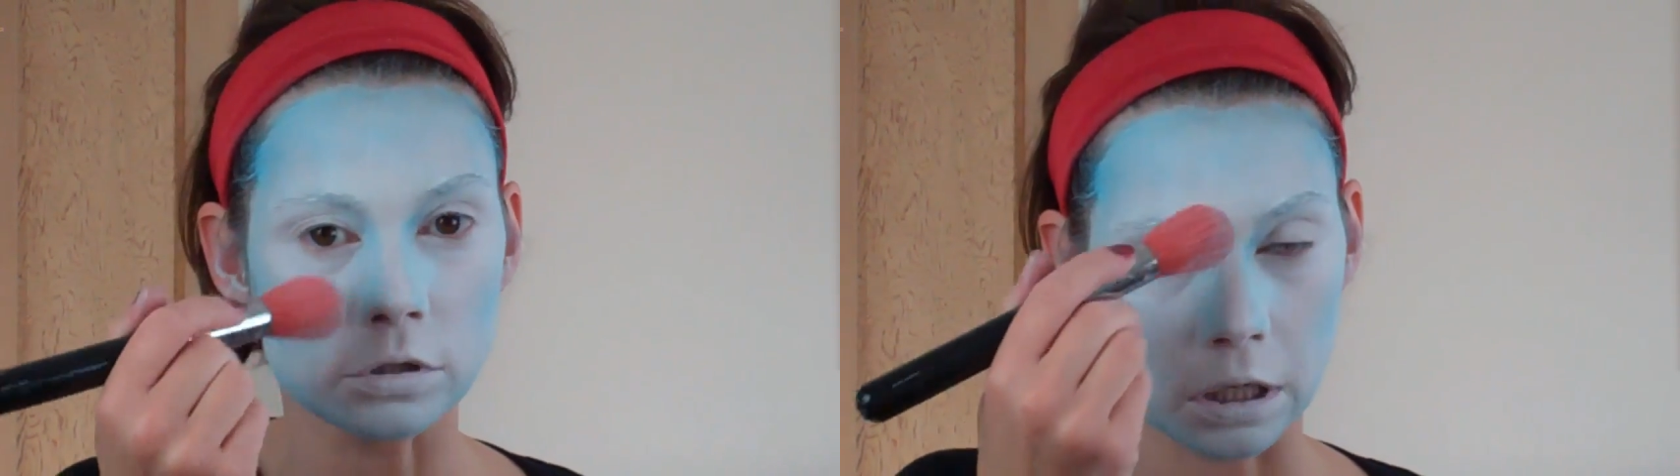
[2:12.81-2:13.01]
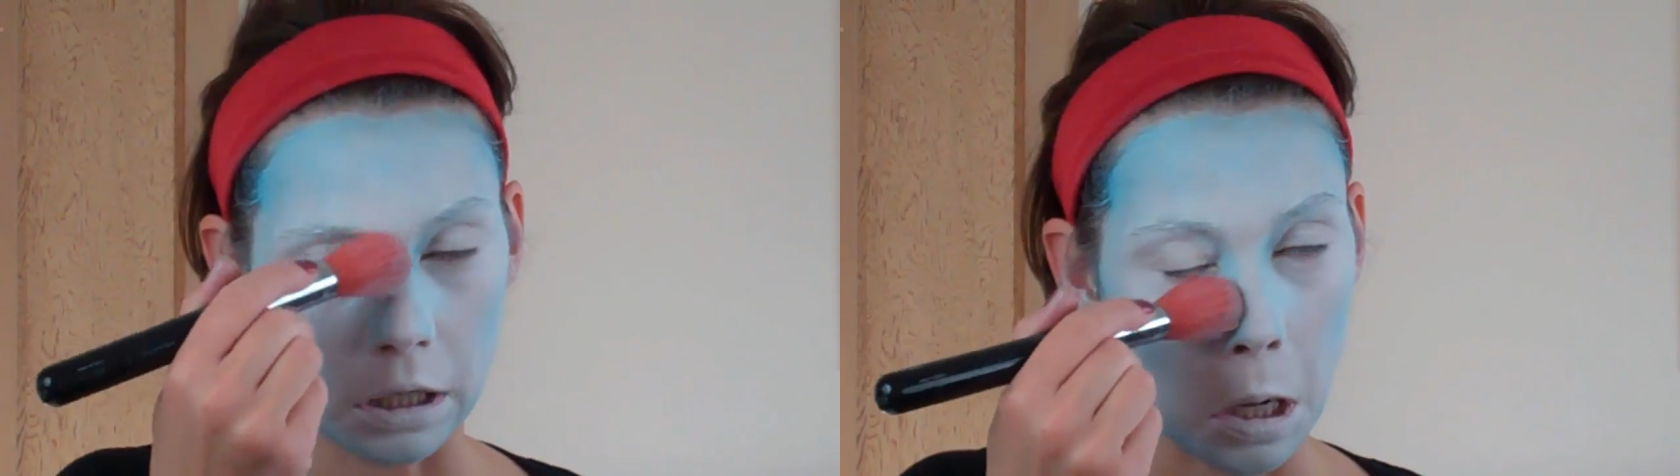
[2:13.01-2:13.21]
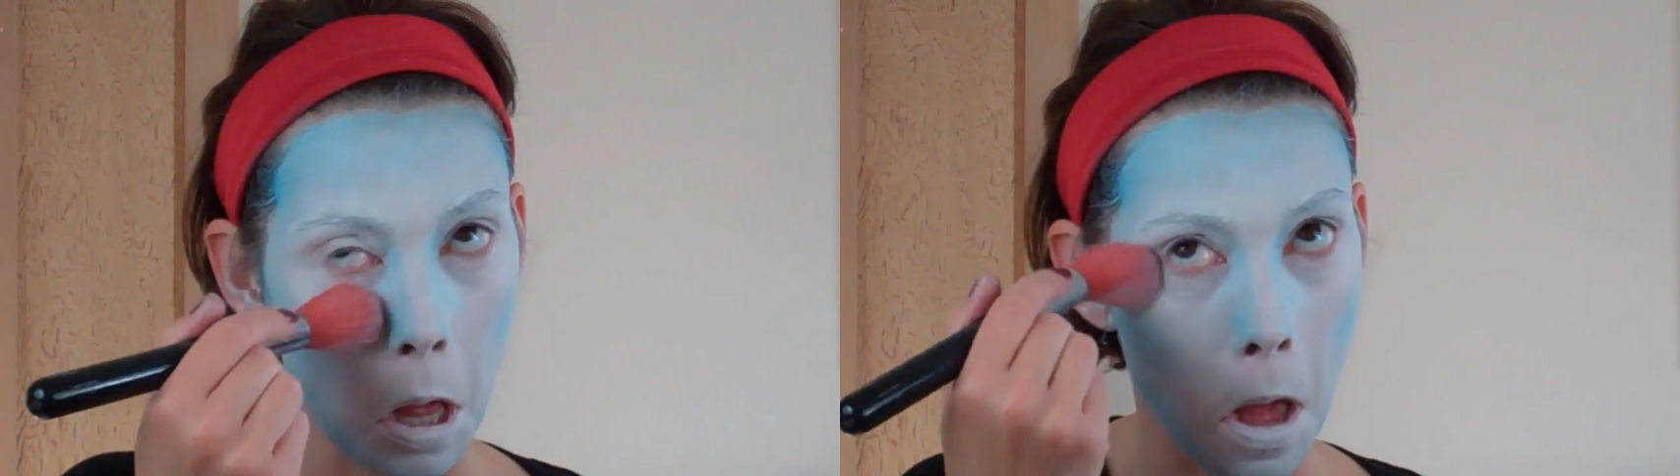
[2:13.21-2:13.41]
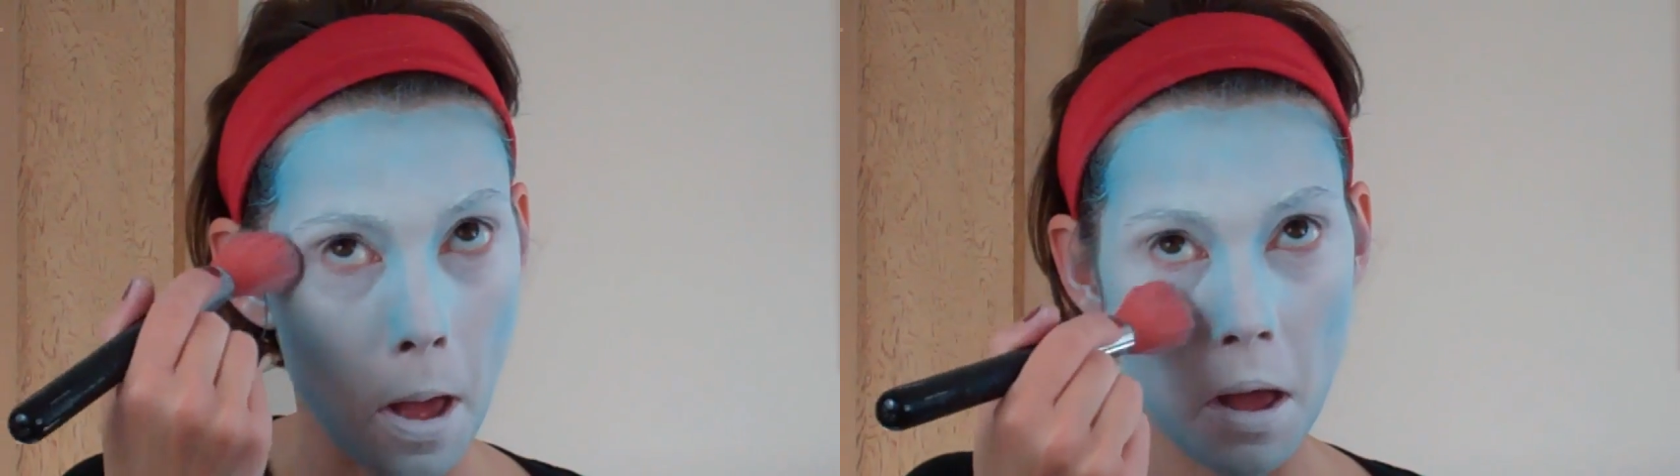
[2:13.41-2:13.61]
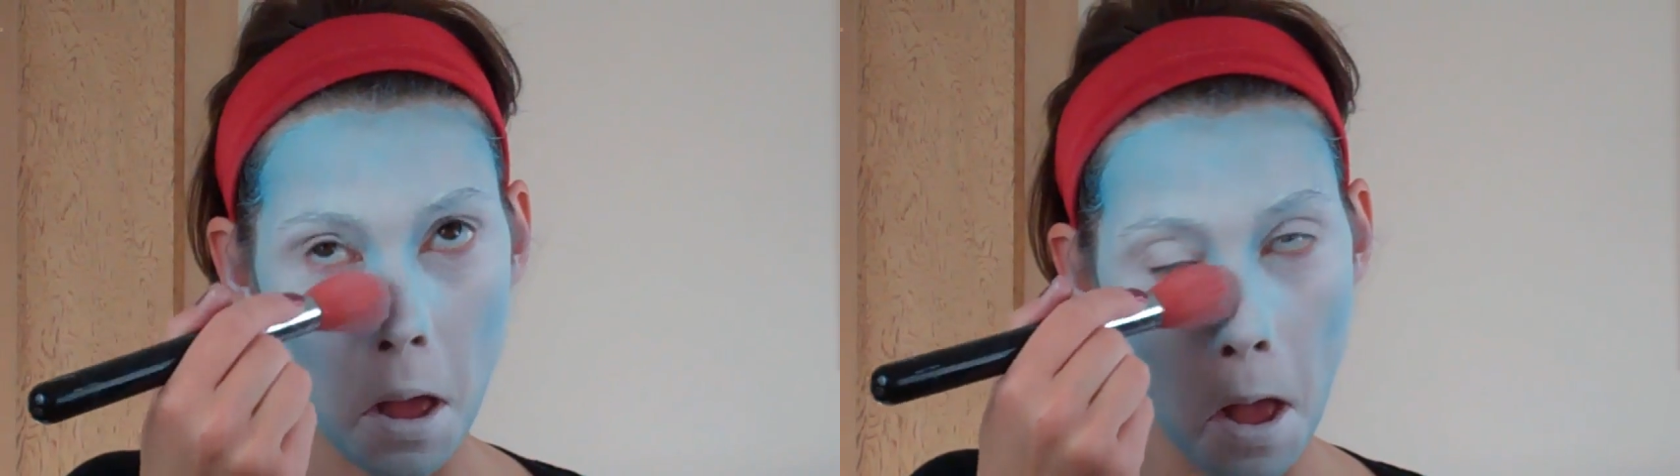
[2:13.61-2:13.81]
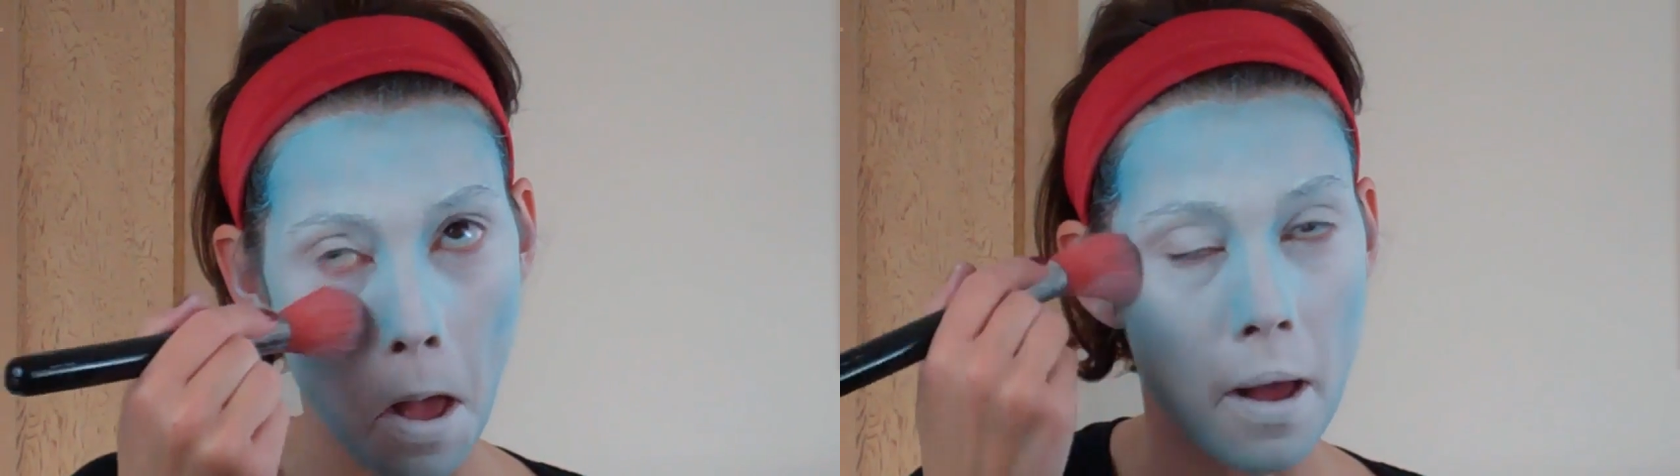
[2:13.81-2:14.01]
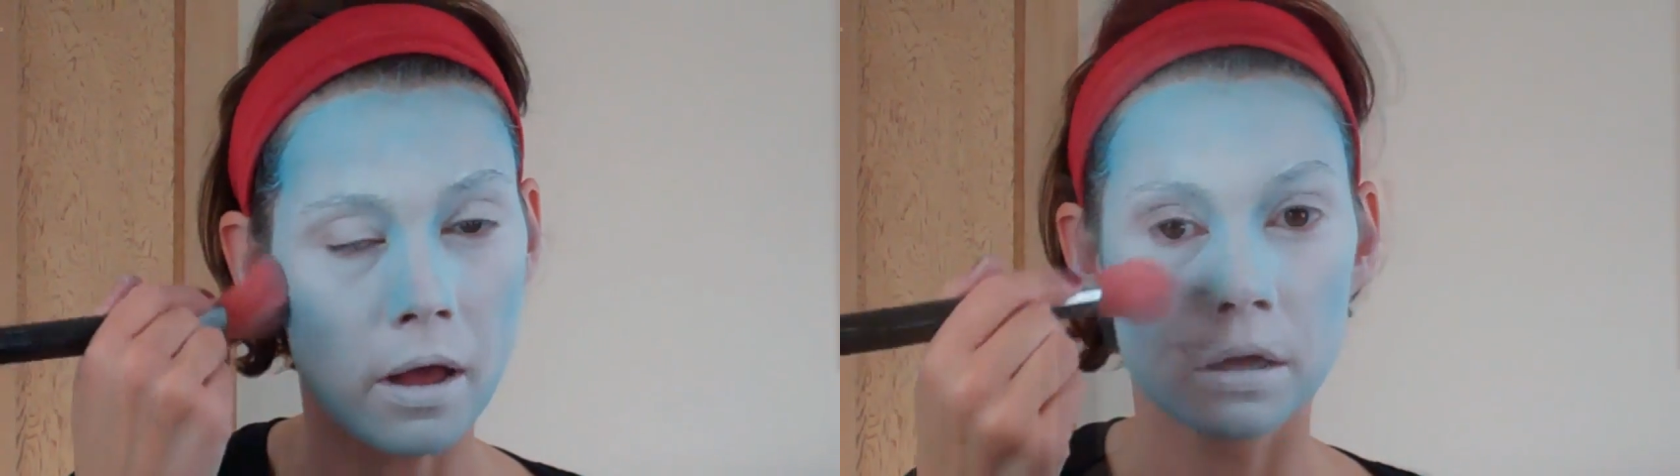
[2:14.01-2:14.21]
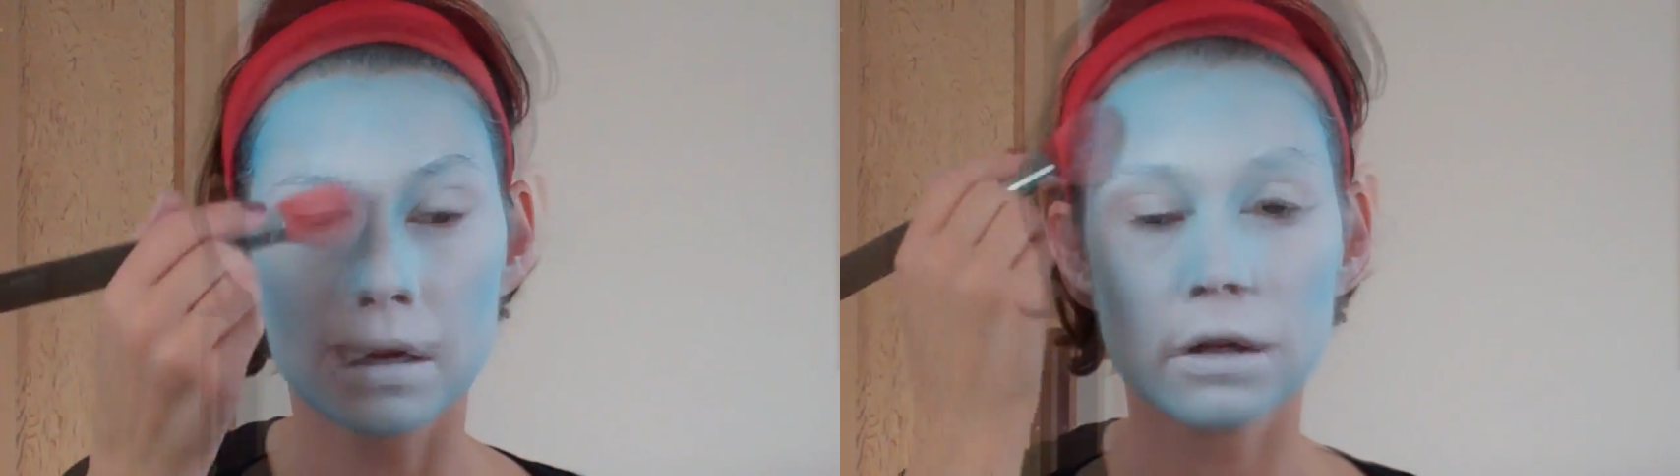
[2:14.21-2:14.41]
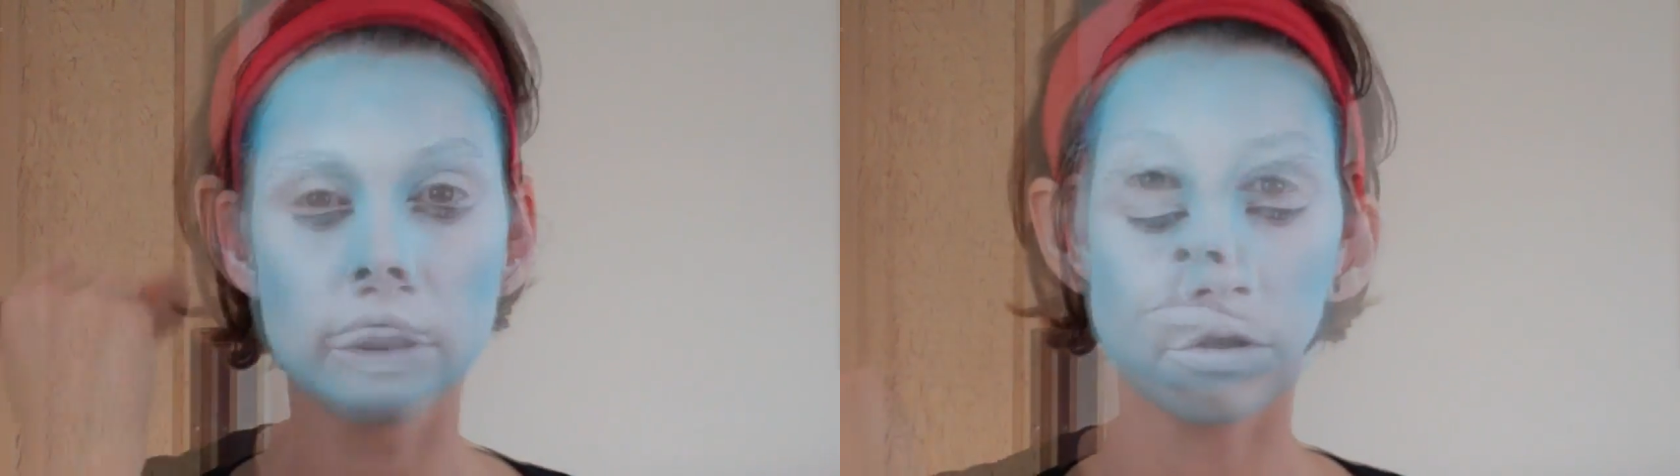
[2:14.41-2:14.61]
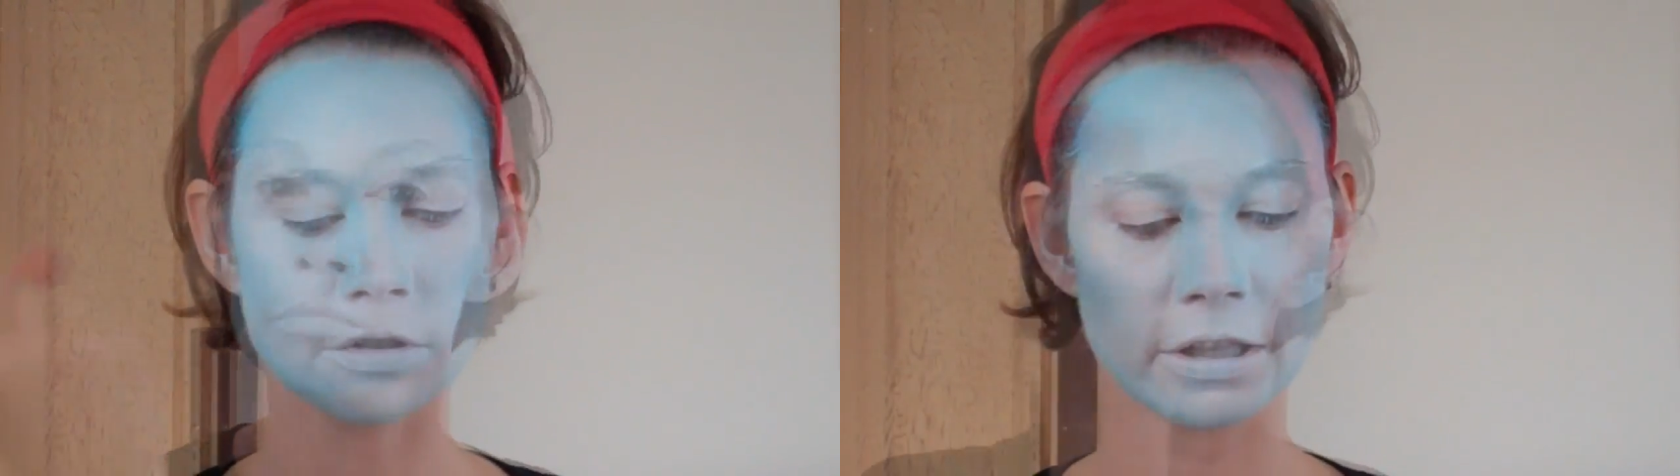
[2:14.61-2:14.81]
subtle. Now
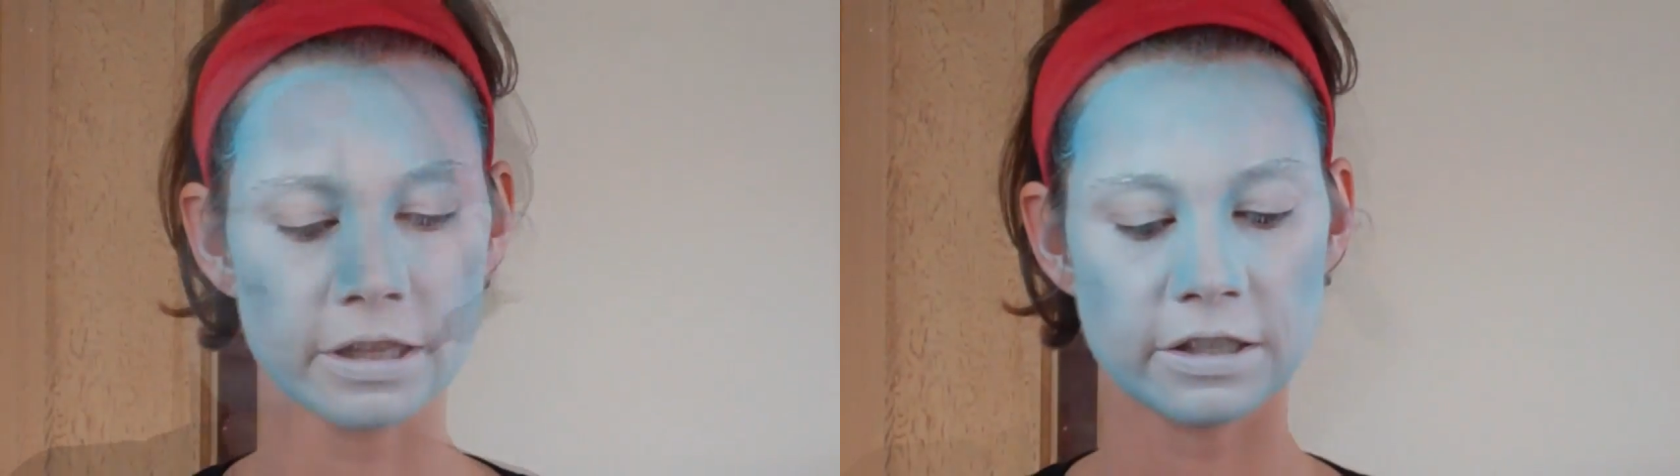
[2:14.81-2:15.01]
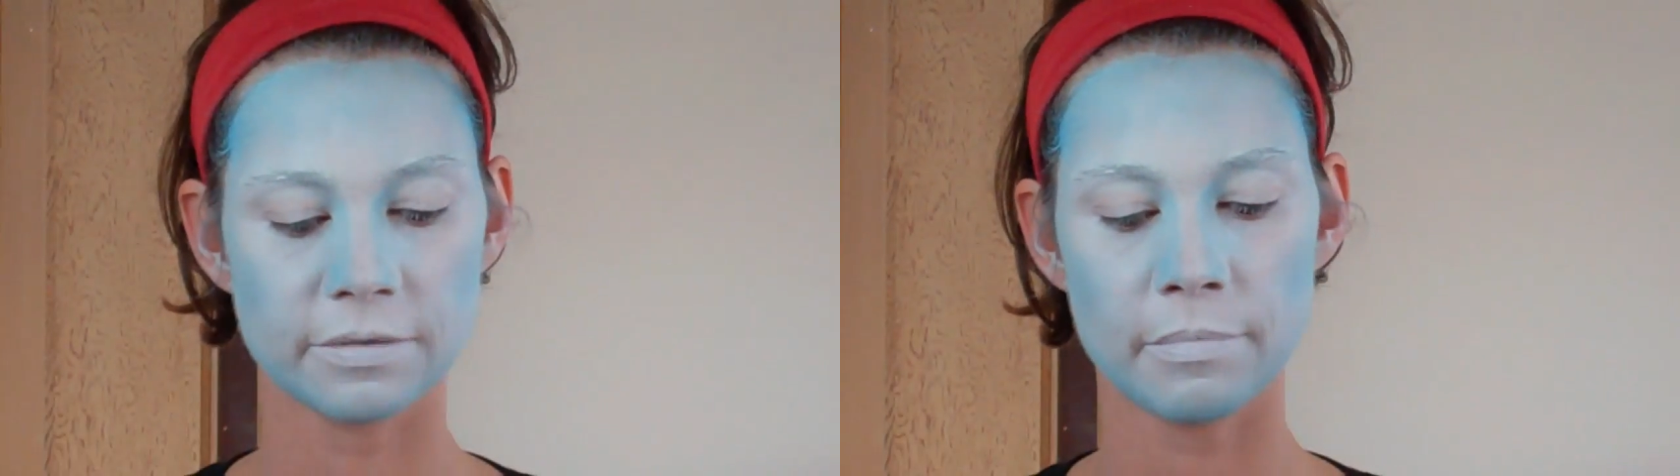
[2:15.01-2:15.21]
using this